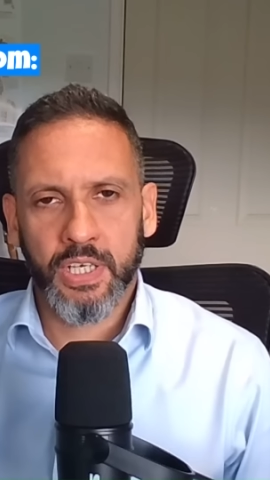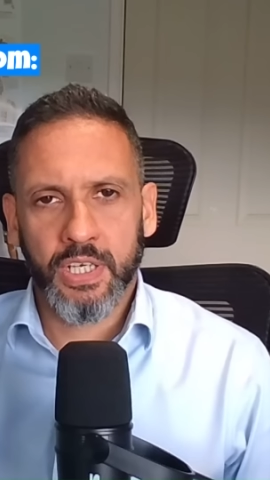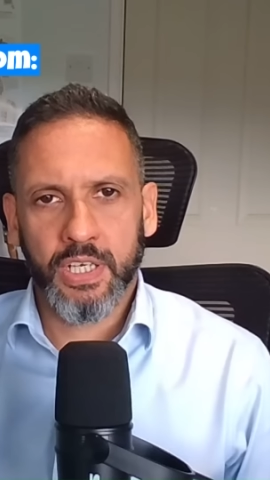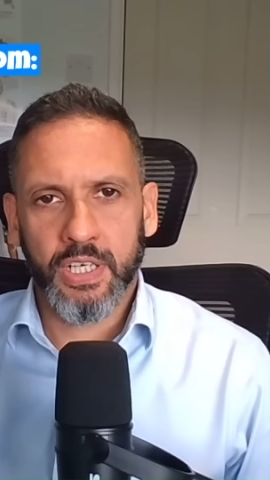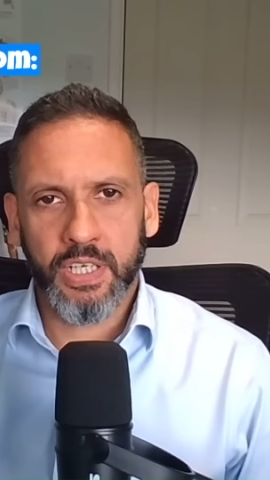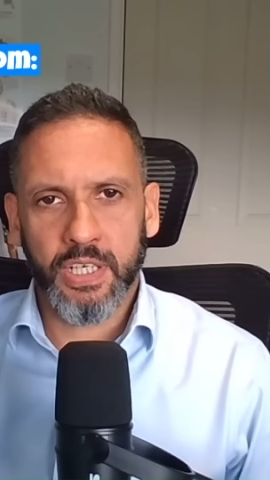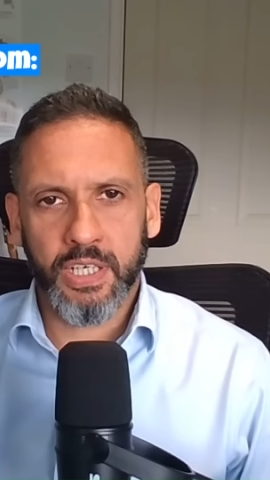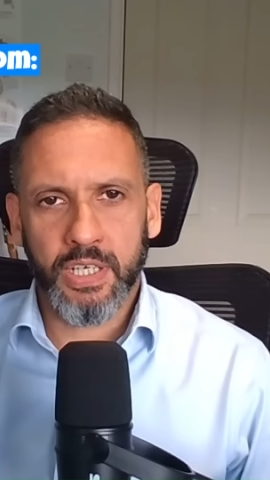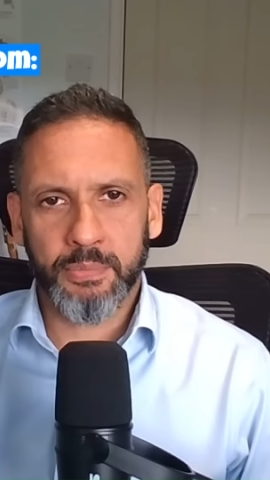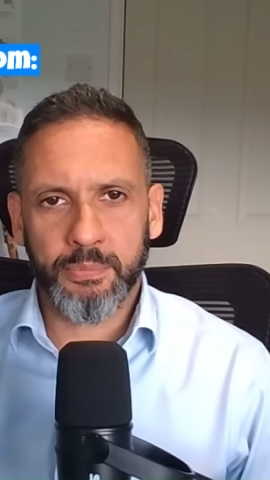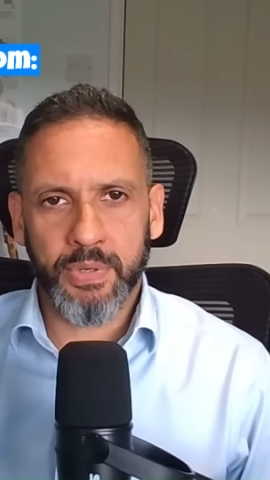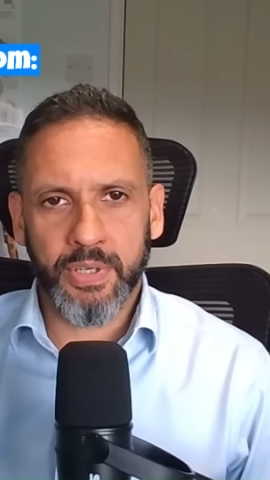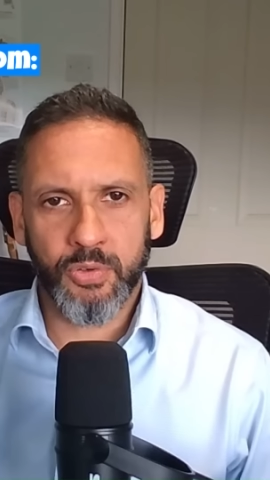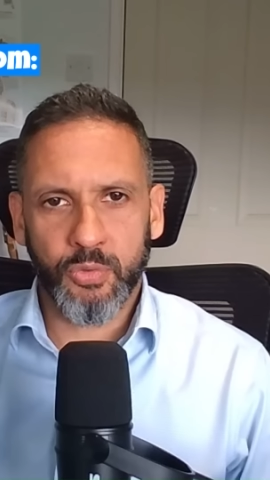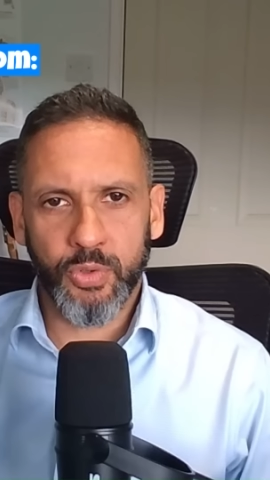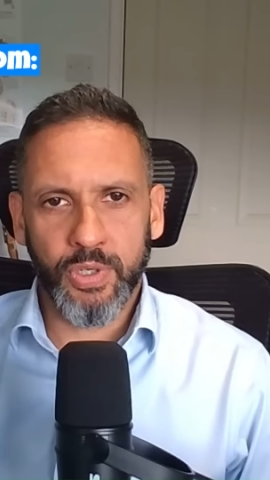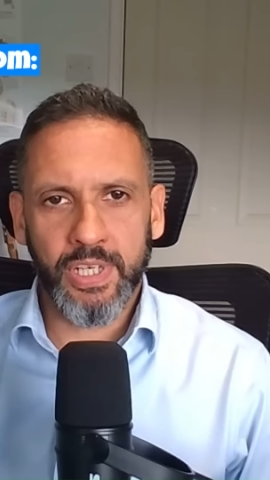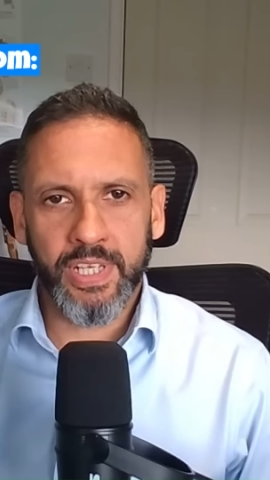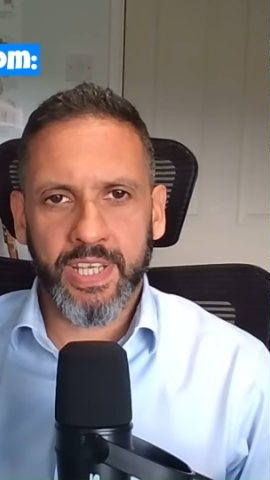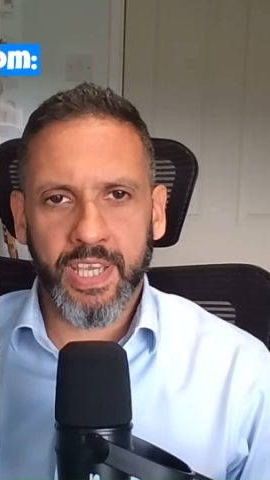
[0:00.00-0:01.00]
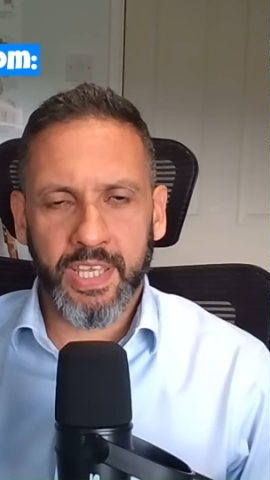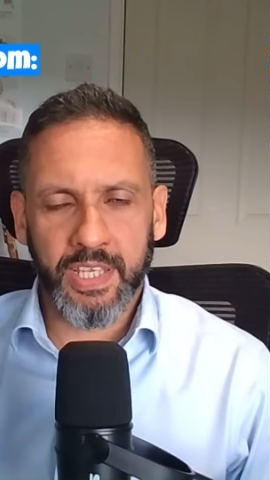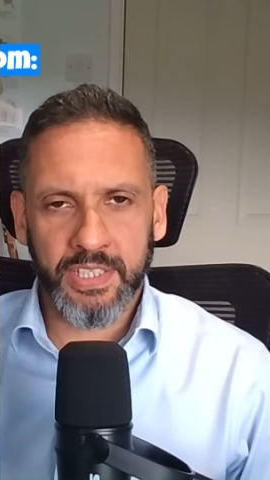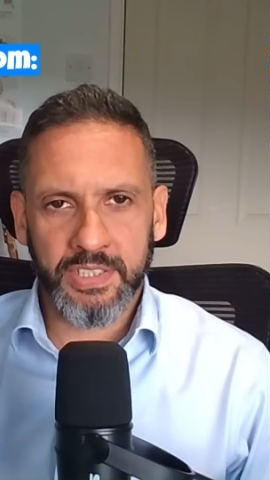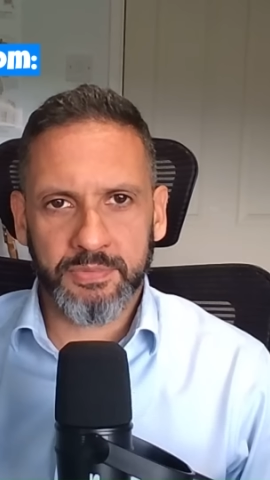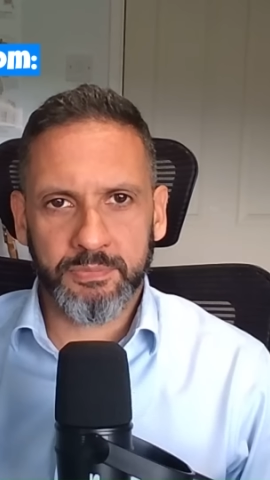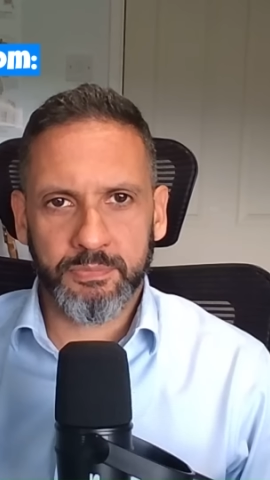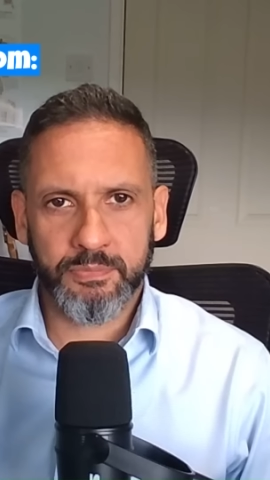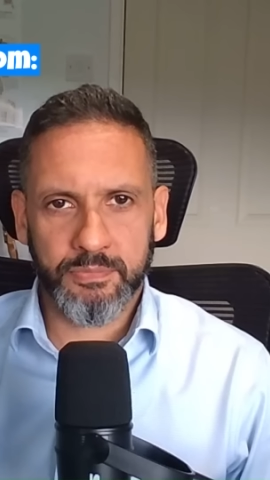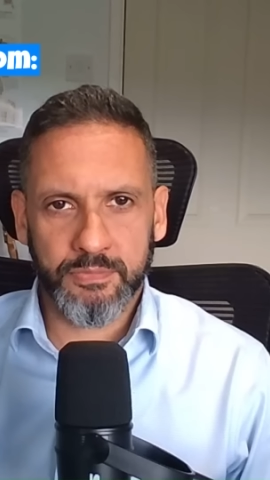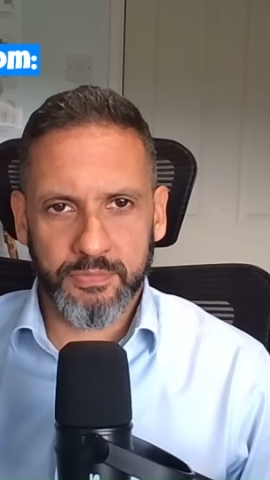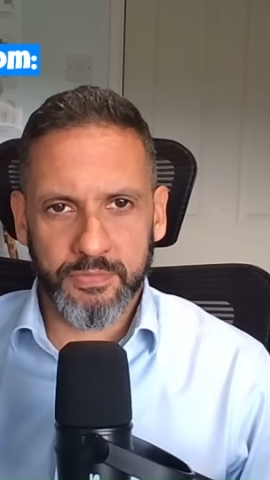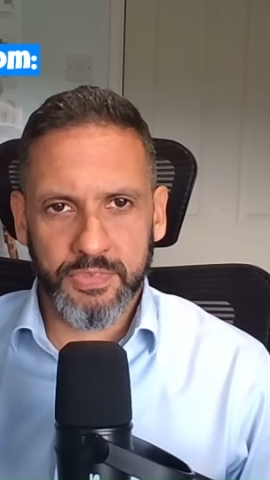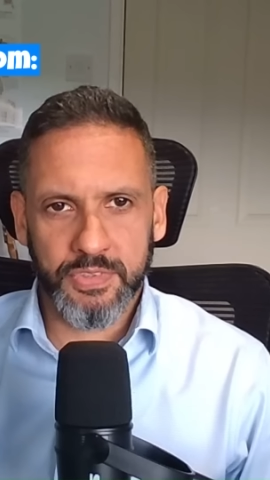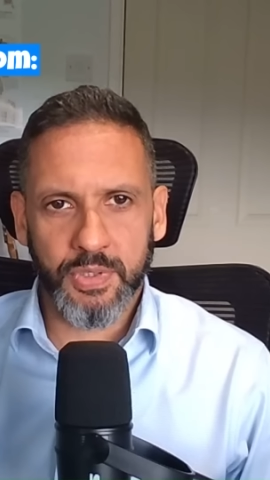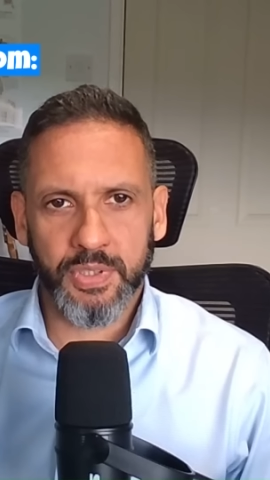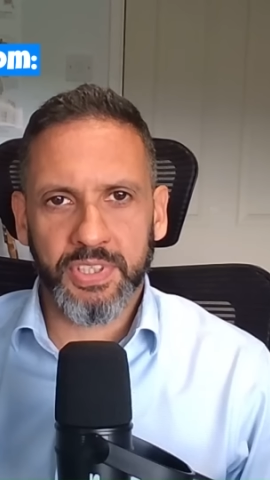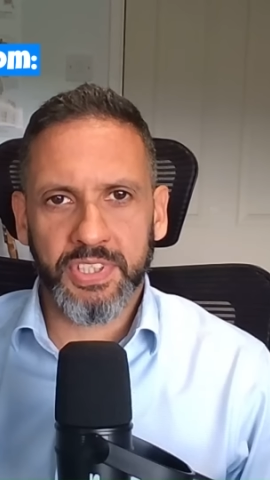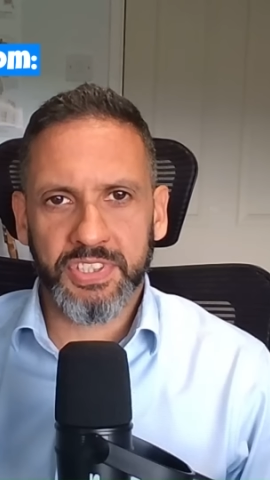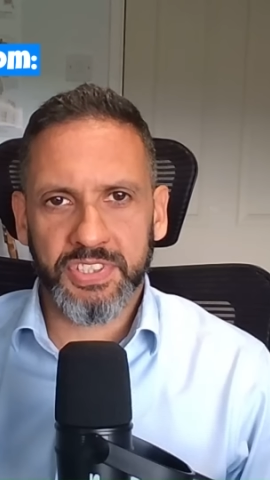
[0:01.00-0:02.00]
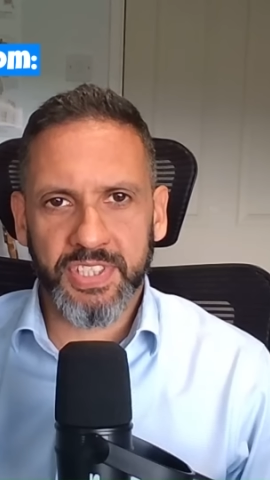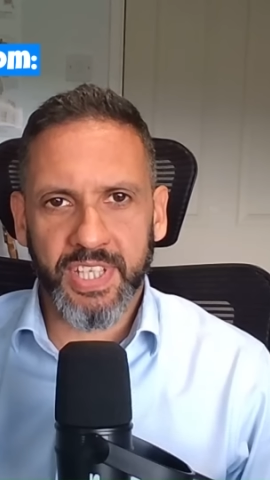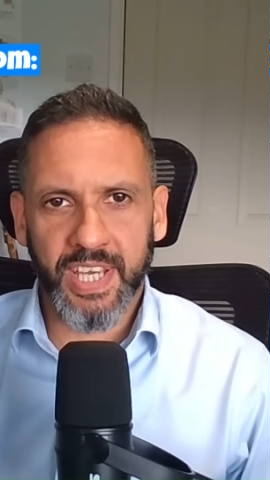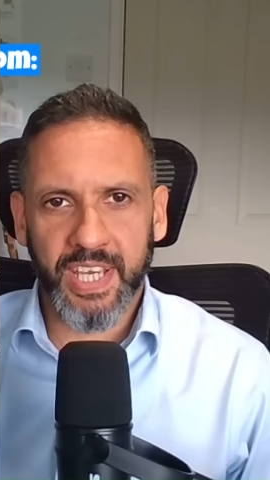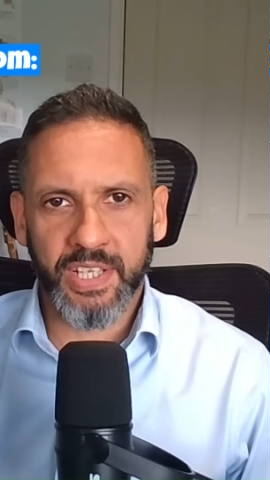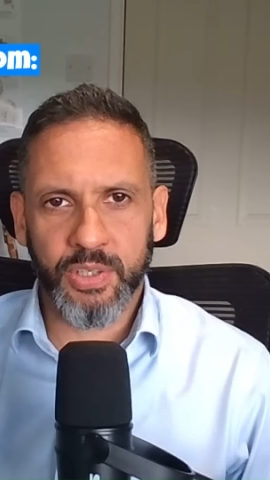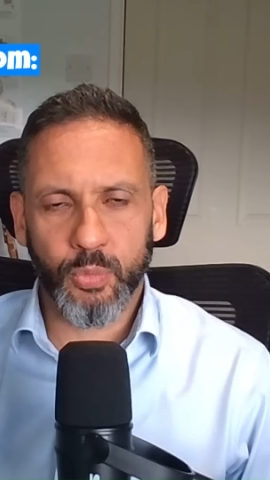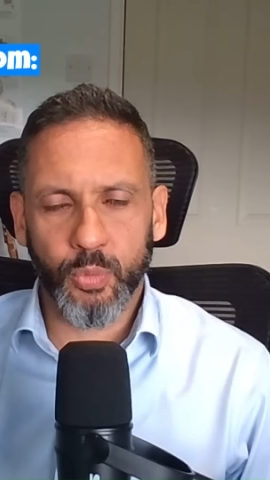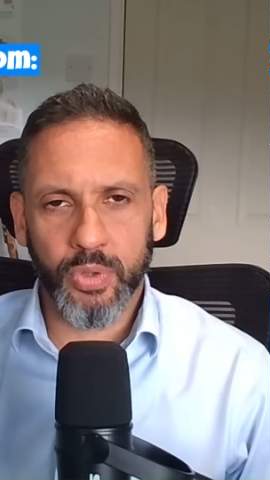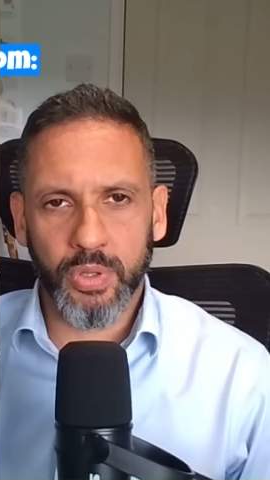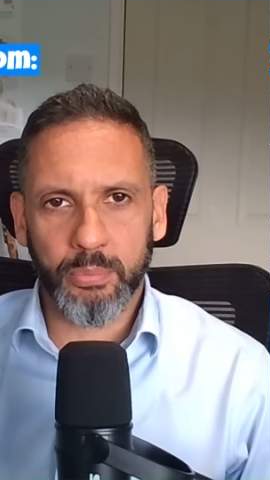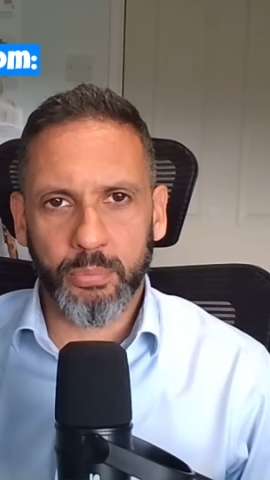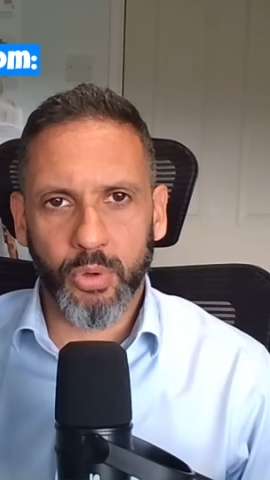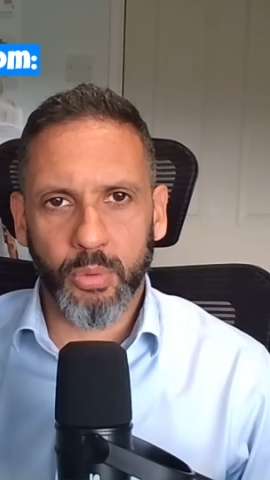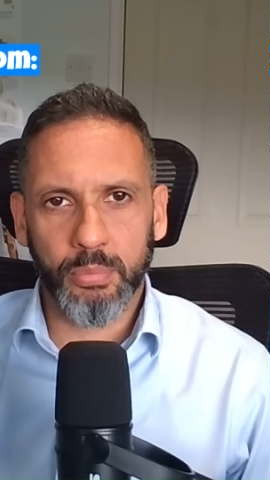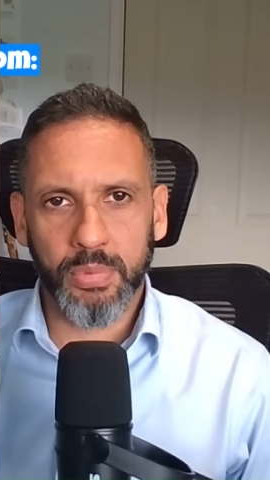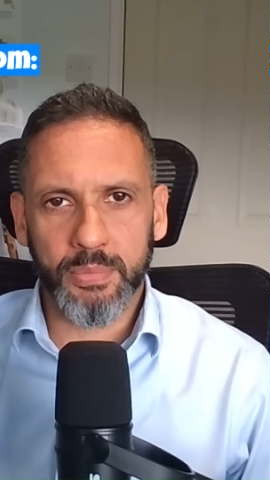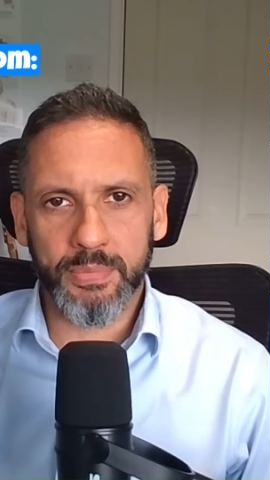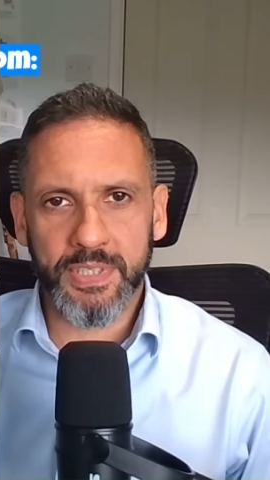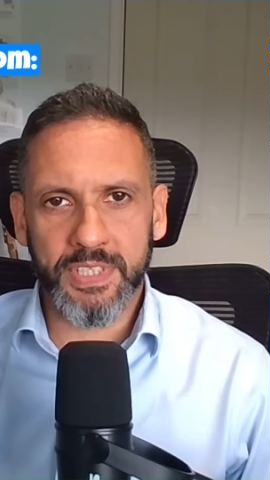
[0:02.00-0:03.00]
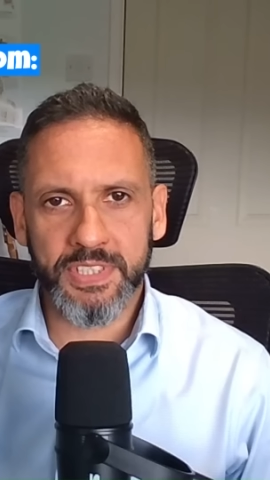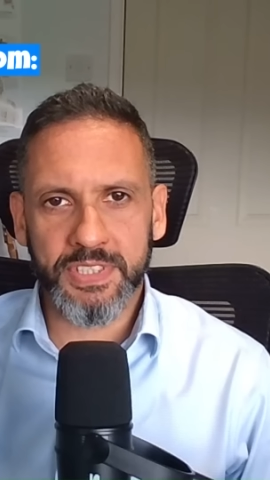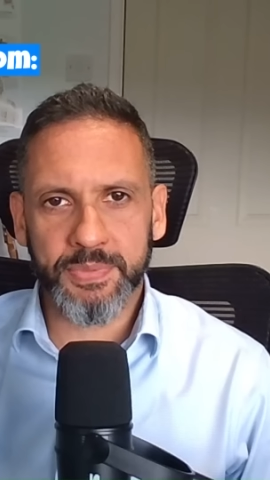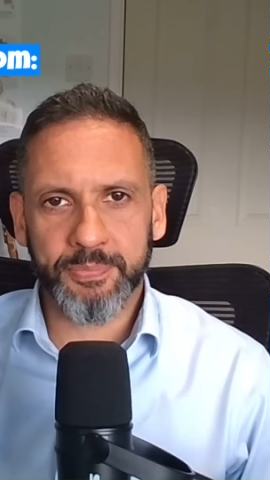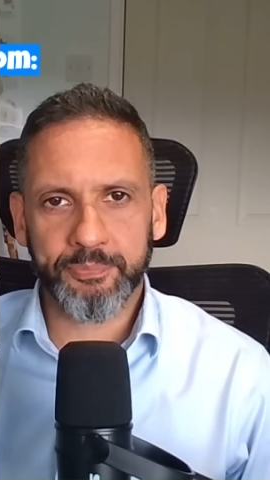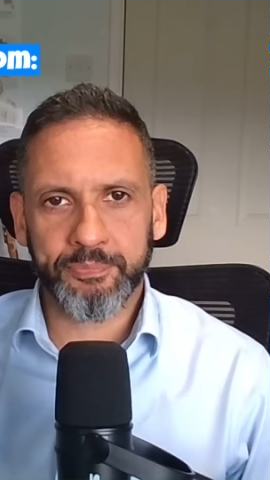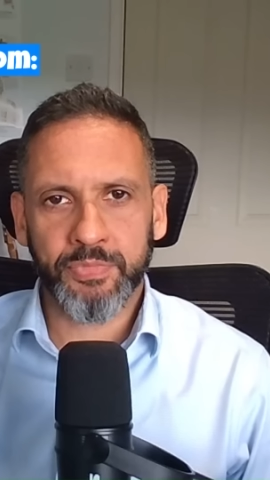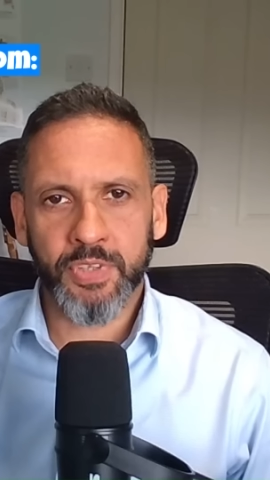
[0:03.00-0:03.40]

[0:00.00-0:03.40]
and really getting to understand what the problem is.